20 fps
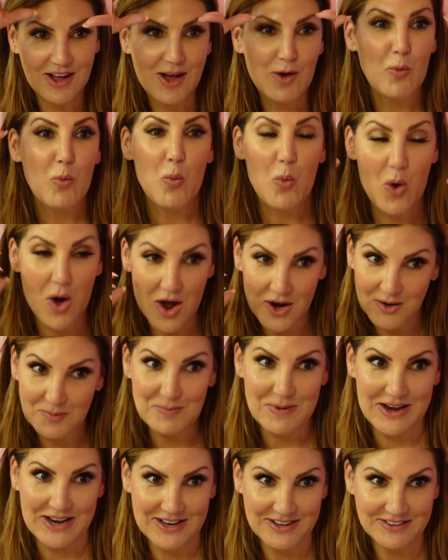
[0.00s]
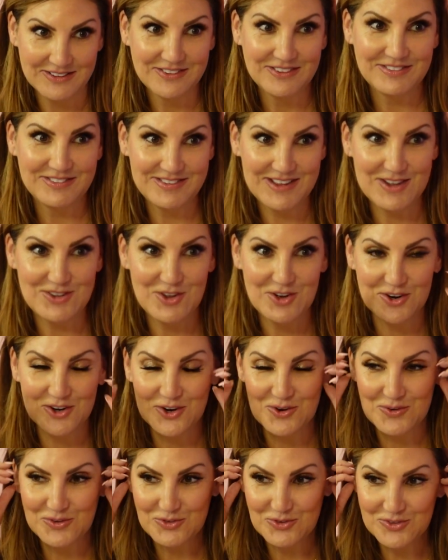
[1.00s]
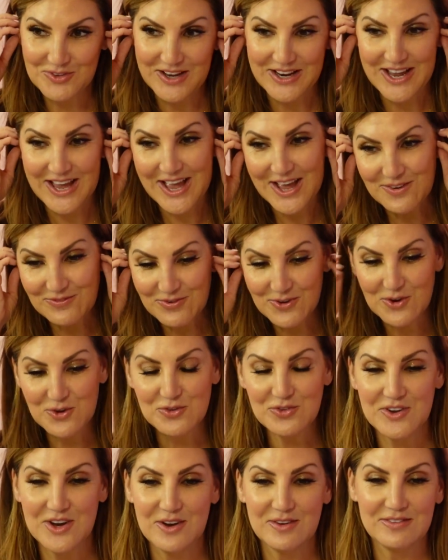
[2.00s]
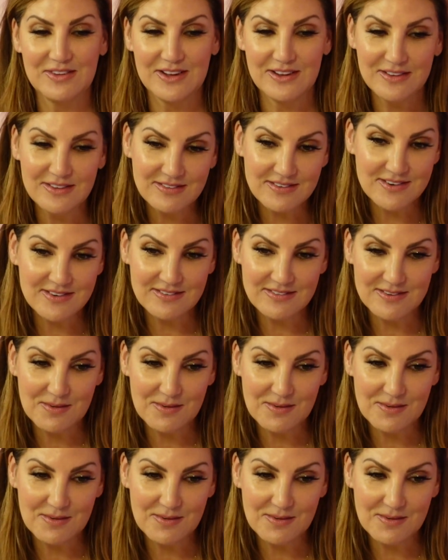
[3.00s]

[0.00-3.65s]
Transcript: a Walkman, because it's how long ago. So like headphones, and I was like listening to